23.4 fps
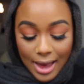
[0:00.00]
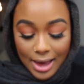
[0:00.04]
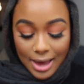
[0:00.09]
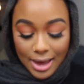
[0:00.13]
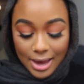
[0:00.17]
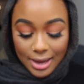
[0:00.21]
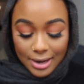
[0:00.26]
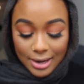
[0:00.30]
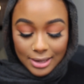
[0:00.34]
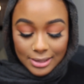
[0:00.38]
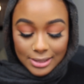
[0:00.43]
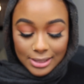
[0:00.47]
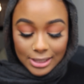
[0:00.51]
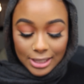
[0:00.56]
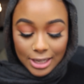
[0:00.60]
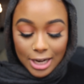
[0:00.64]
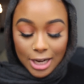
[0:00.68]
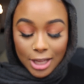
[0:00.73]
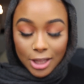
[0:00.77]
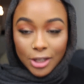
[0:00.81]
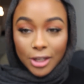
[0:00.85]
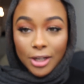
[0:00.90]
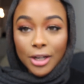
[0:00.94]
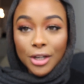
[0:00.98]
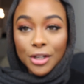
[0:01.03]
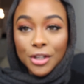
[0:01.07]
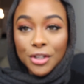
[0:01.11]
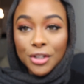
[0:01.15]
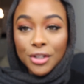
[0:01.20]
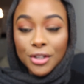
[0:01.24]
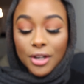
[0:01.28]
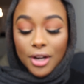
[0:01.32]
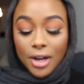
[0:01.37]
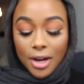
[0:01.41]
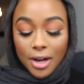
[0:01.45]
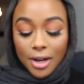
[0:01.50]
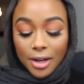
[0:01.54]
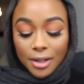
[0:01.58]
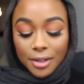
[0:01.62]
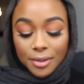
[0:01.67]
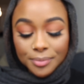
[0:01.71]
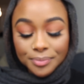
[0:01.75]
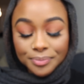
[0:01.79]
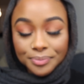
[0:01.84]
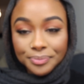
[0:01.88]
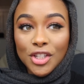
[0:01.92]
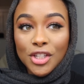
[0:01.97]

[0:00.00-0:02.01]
And it's in the color Underdawg.